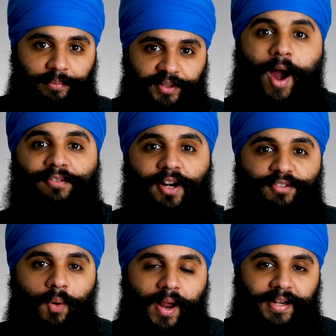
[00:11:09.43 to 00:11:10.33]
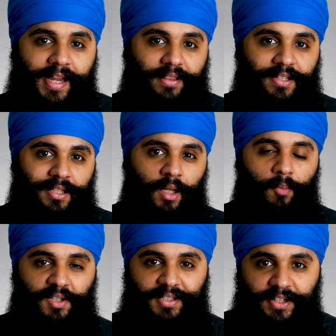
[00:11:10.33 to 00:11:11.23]
However, if you want to take this a little
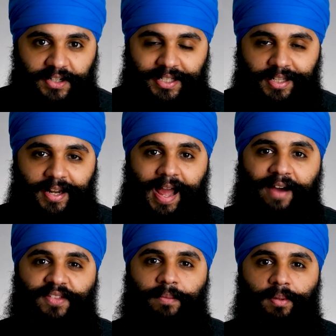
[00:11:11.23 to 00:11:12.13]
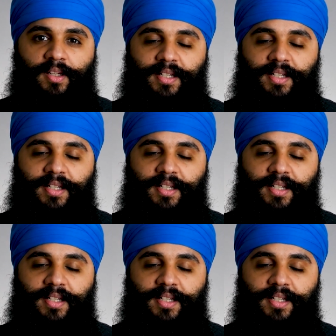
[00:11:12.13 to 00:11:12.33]
more seriously and have the ability